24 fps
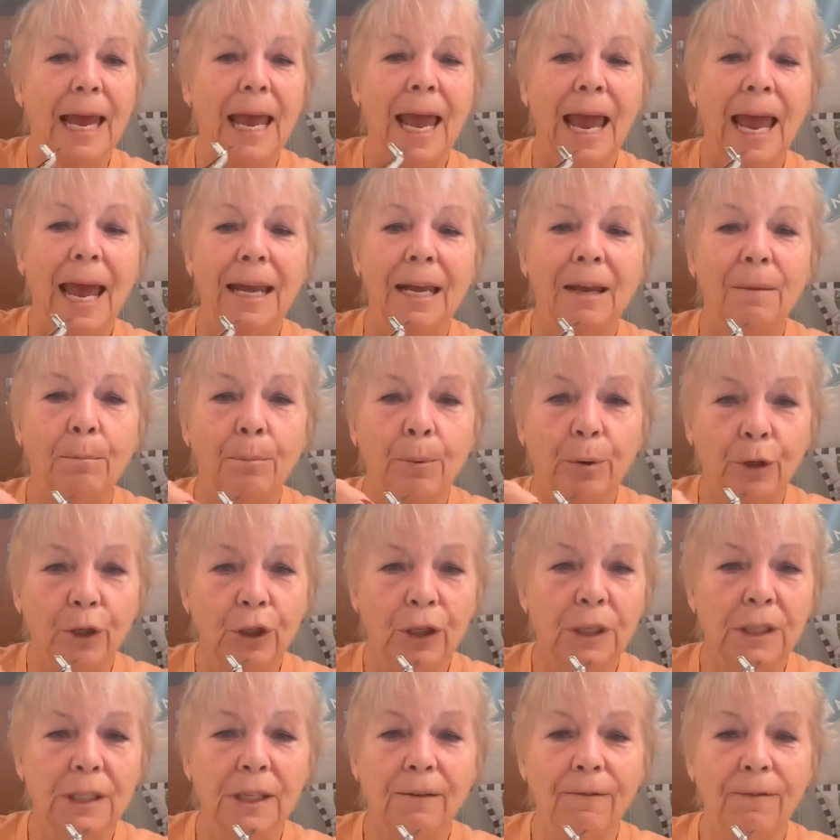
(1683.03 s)
And it
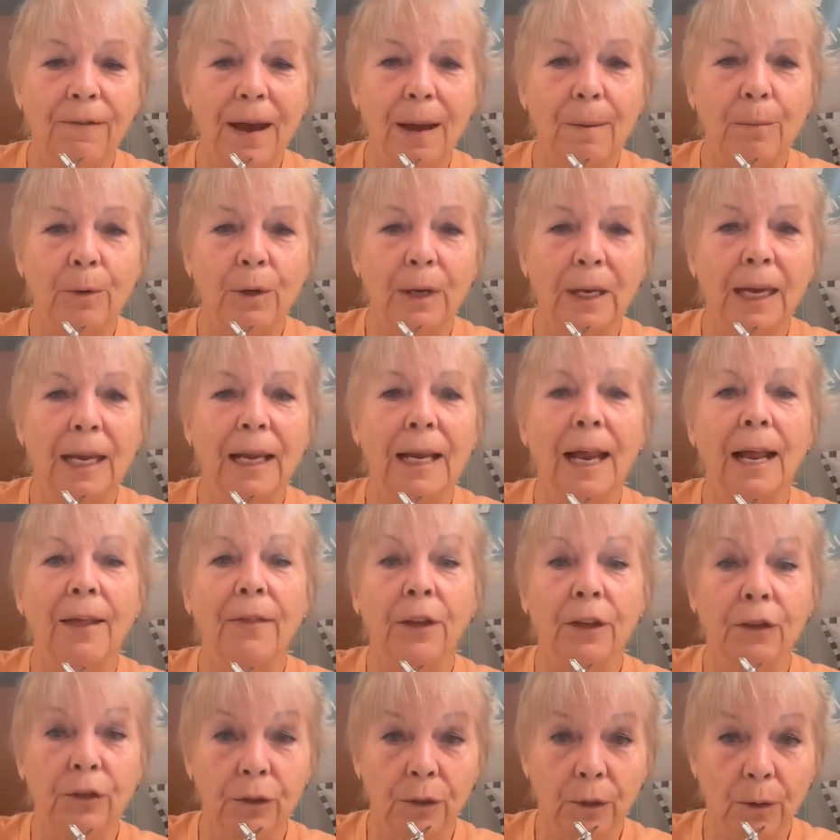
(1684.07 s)
pushes the fabric in and
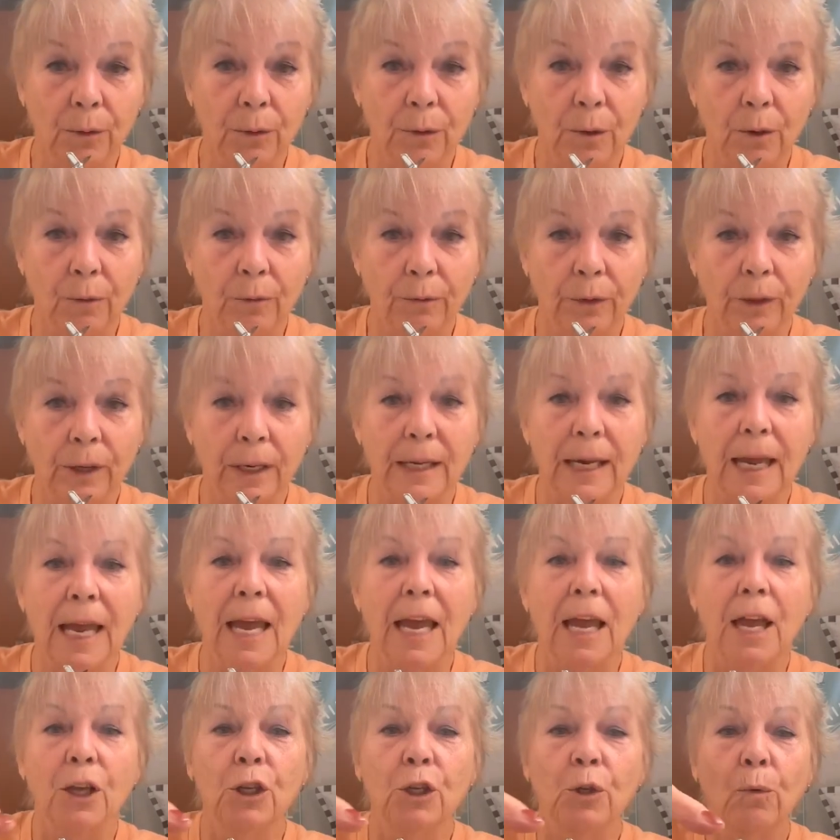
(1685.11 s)
then sews over it.
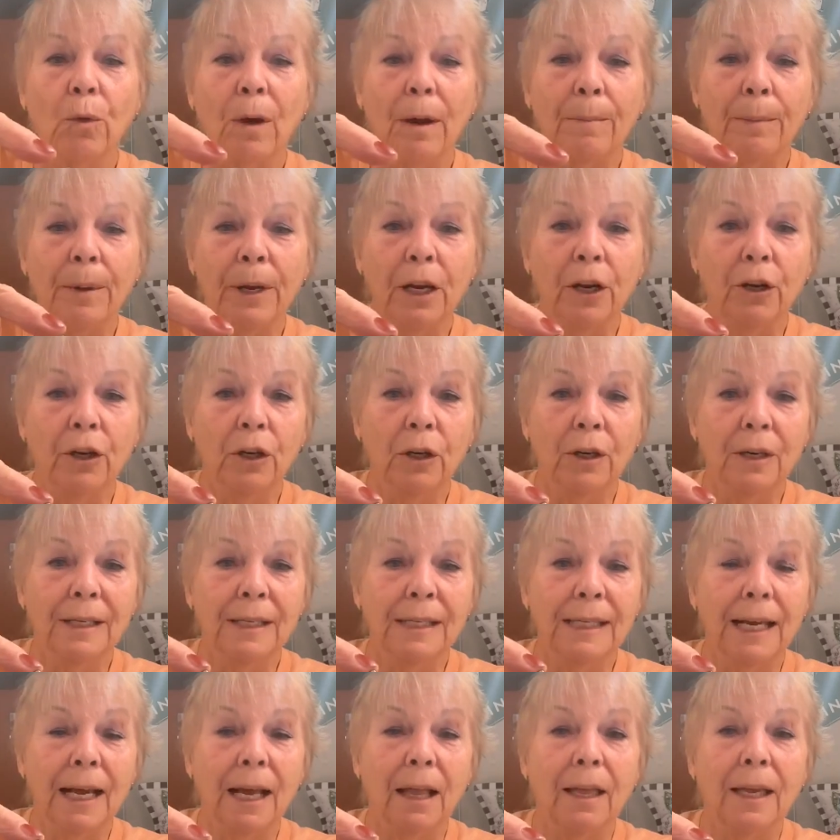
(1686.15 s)
So up here you can
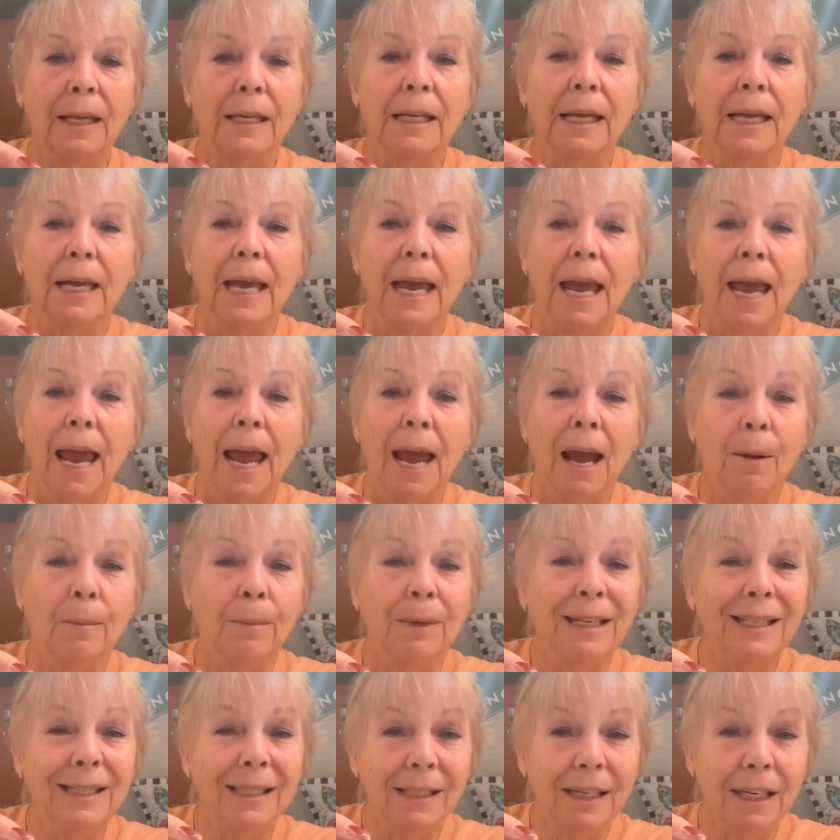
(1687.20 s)
tell it how
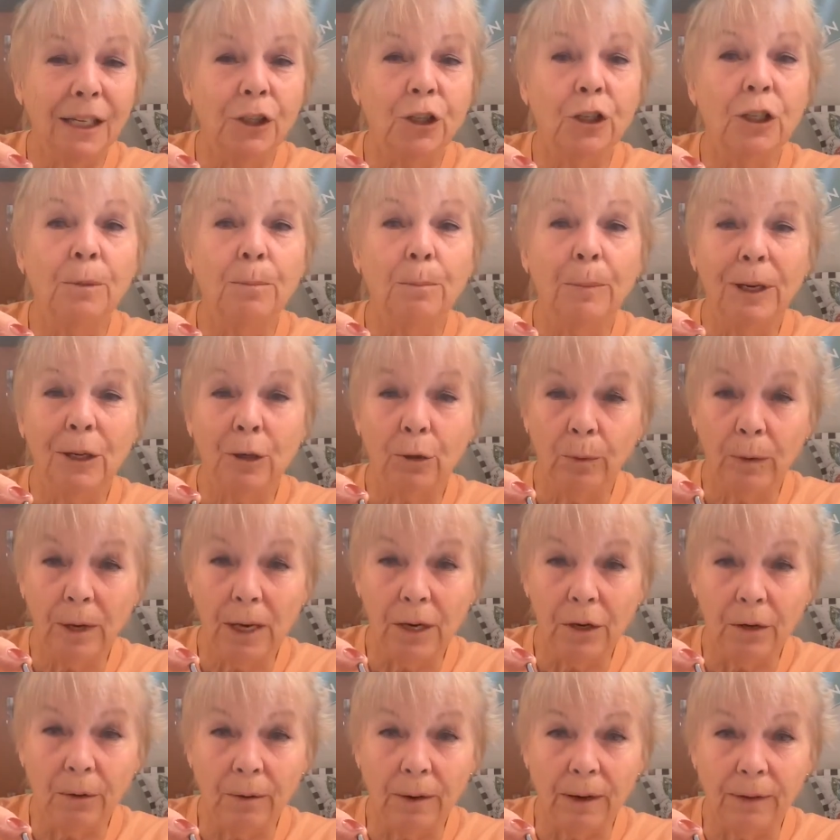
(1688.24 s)
many stitches between
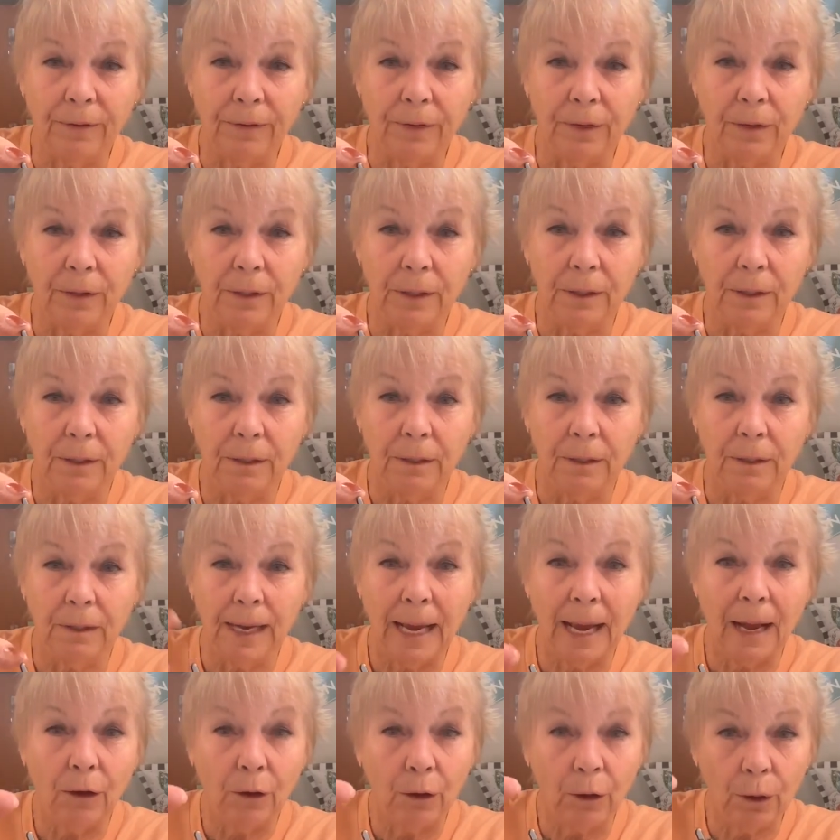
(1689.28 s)
your ruffles,
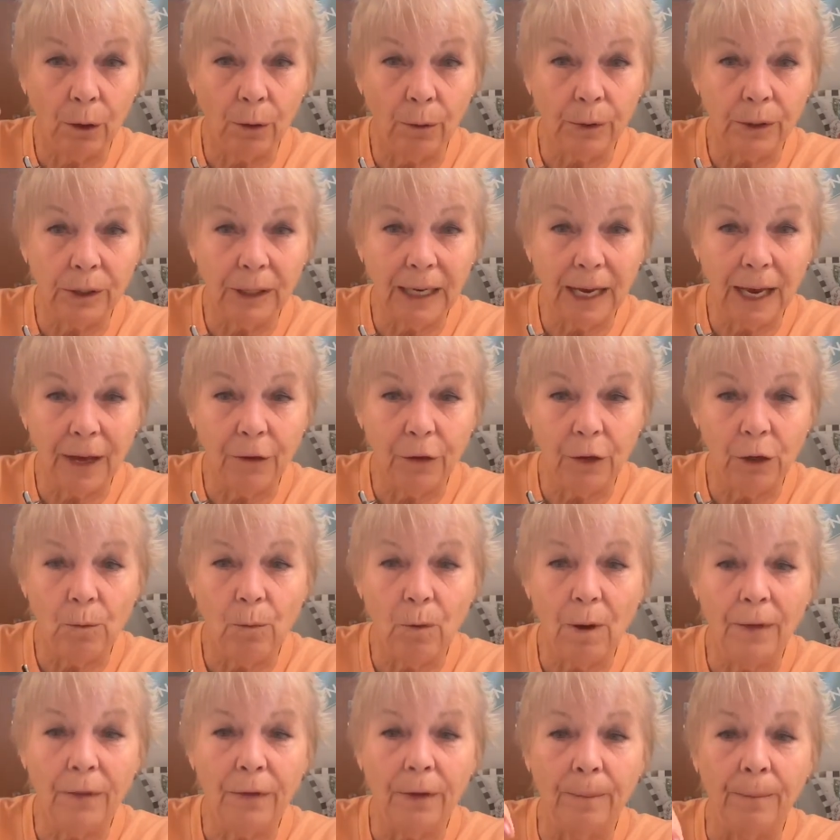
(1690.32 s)
how close together you
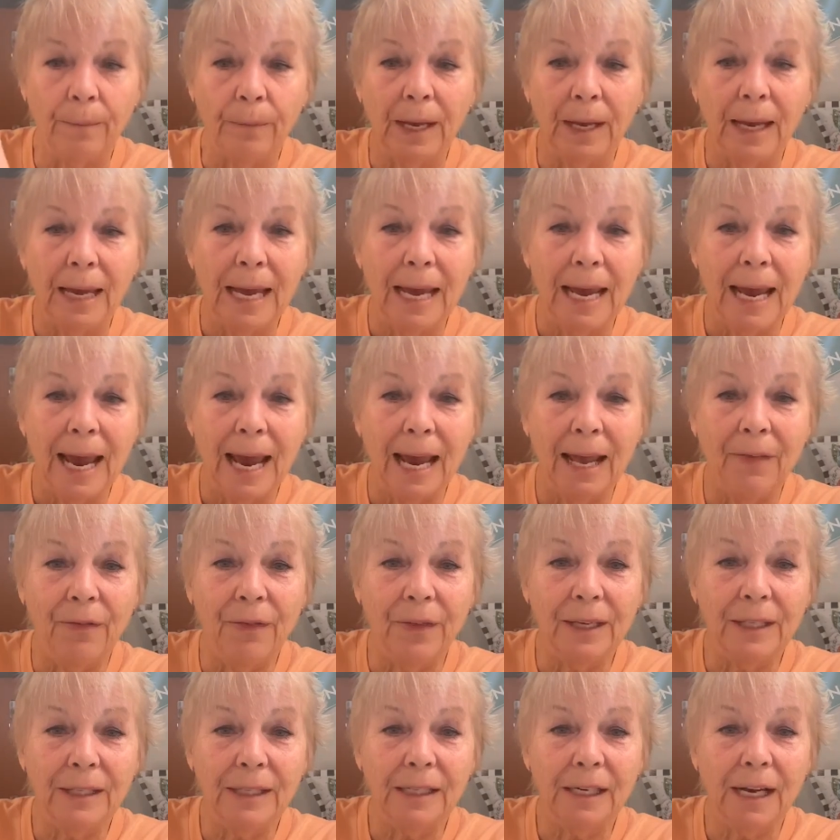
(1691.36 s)
want them. And
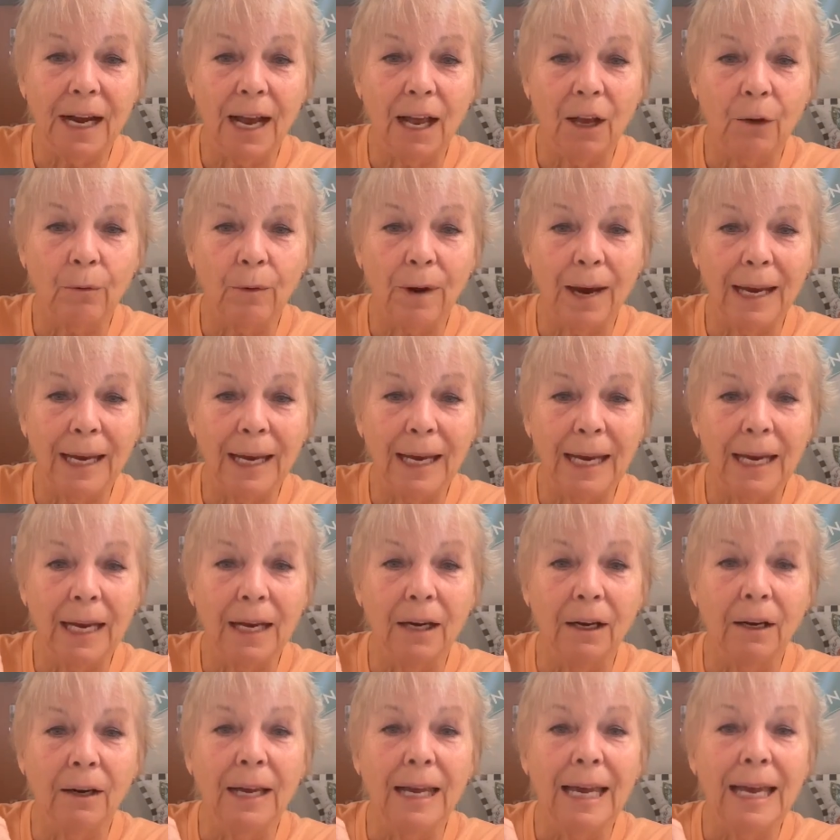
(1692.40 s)
this dial right
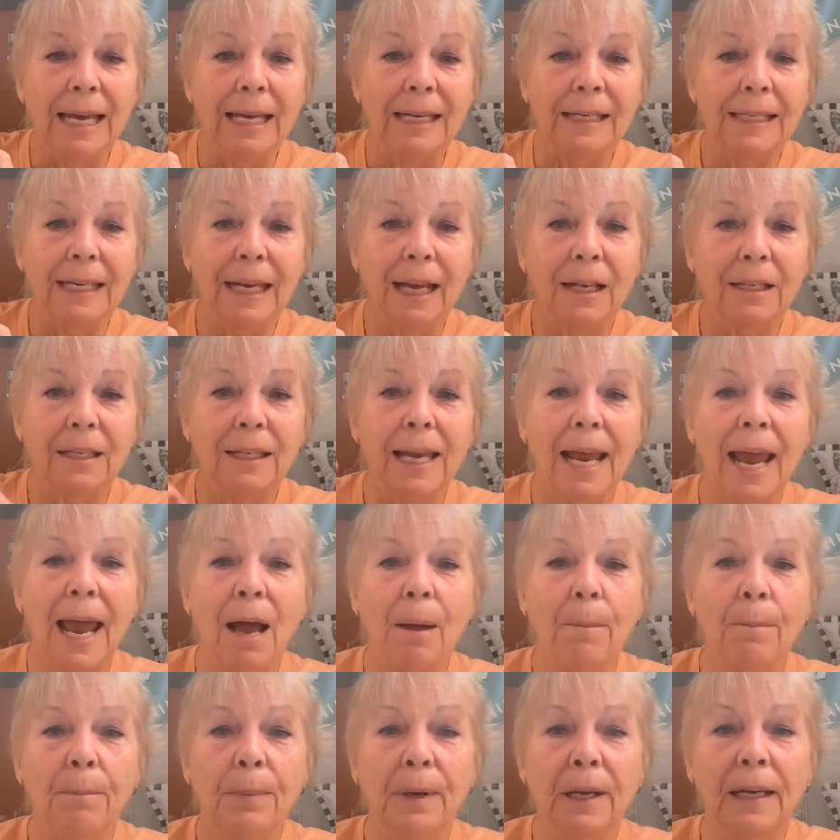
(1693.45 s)
here tells it how
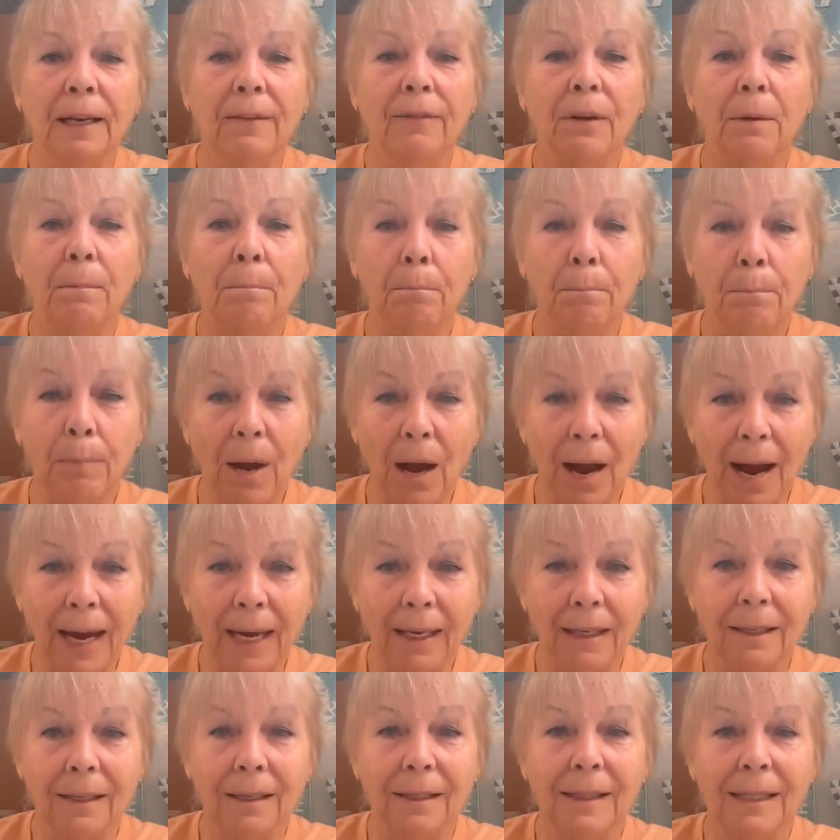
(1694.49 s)
big of a
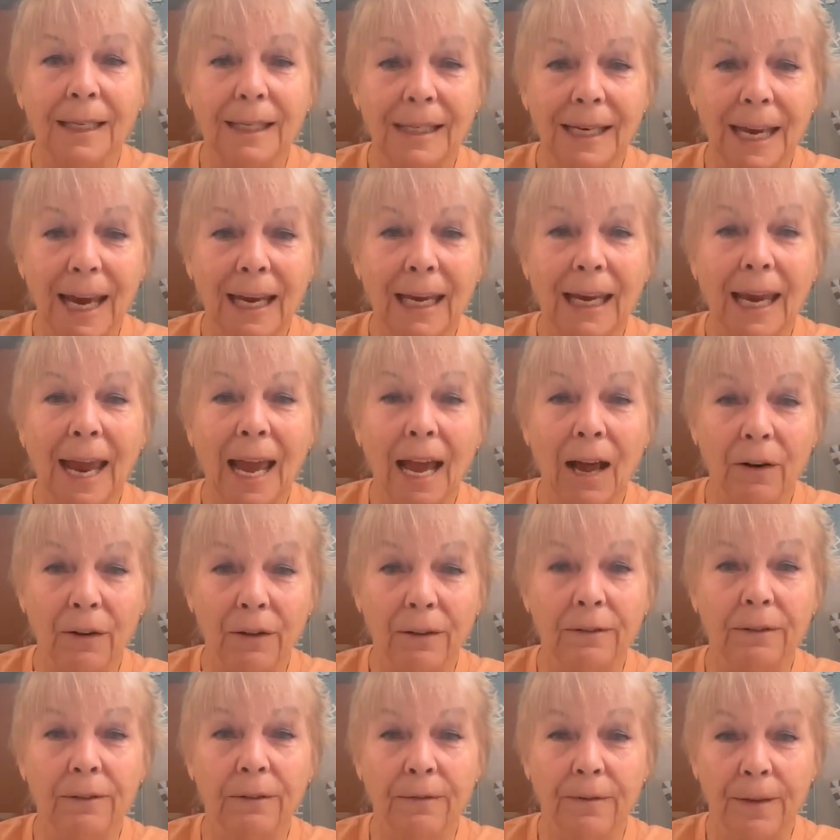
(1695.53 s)
bite to take out
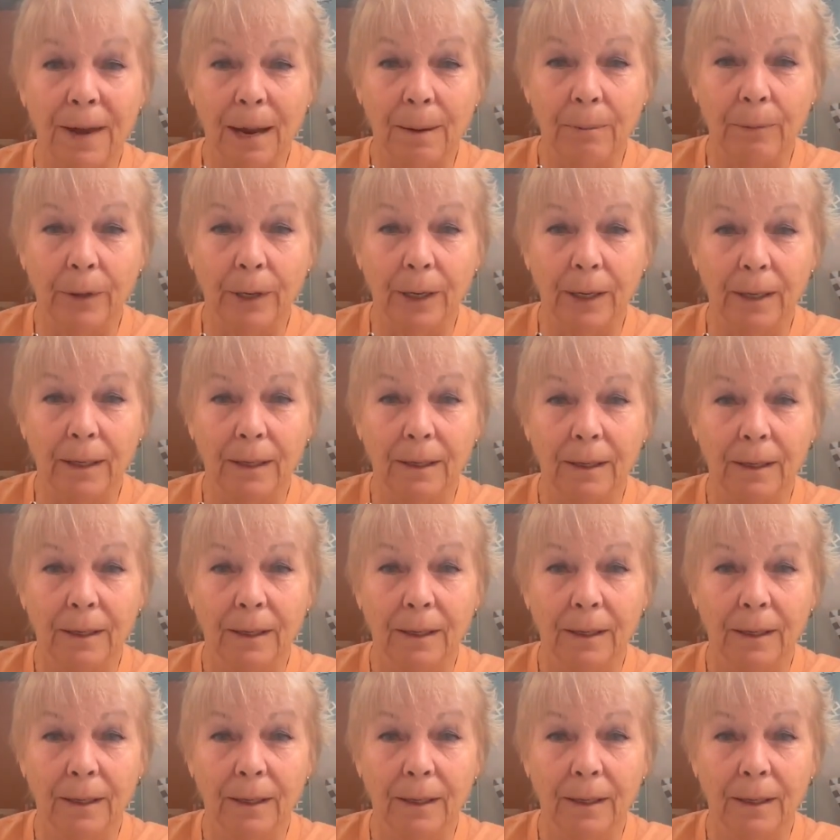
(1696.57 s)
of the fabric.